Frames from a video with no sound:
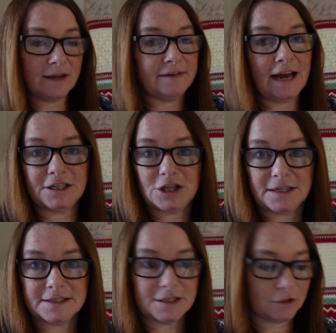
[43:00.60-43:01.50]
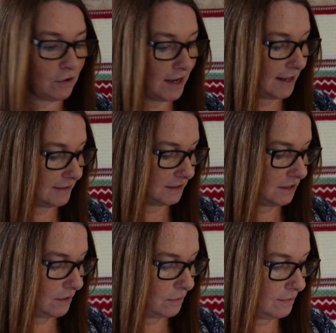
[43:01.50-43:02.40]
even had a chance to look at,
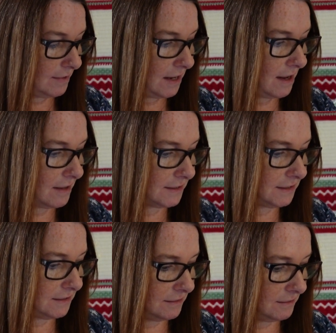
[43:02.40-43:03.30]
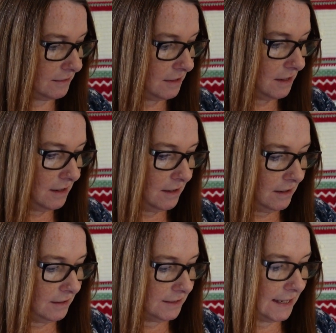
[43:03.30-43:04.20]
so I can't
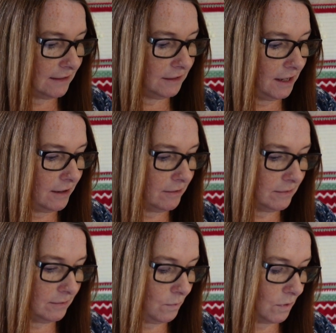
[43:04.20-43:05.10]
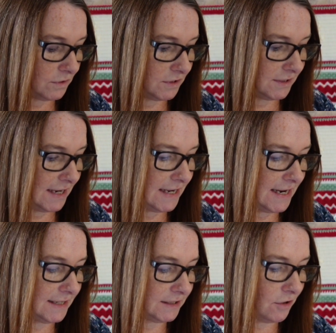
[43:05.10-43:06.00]
tell you what's in
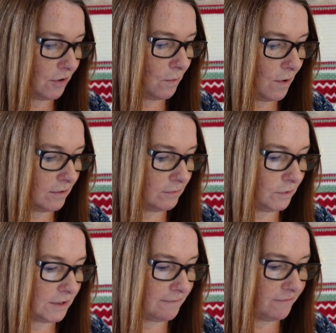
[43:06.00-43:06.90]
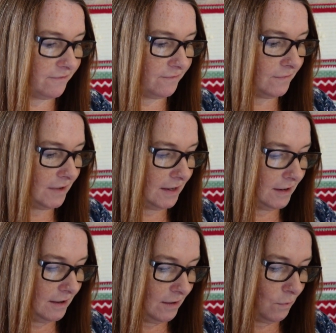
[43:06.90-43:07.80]
it or what I'm
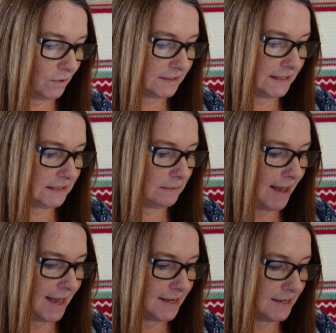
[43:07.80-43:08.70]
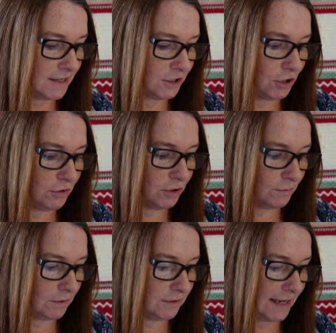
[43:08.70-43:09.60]
wanting to make, as
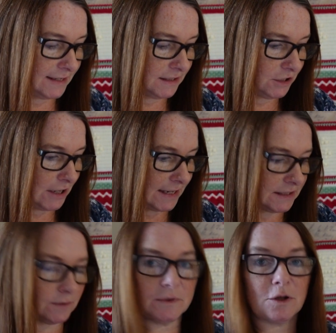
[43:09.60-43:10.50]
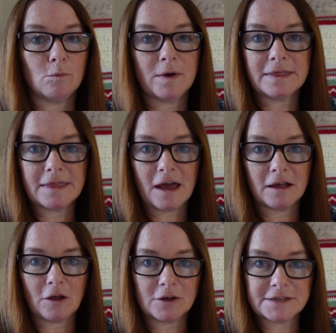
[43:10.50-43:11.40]
usual, getting distracted with
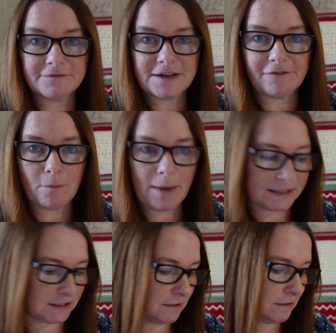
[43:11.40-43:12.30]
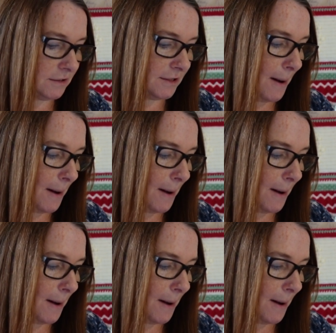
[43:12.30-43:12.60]
lots of different patterns.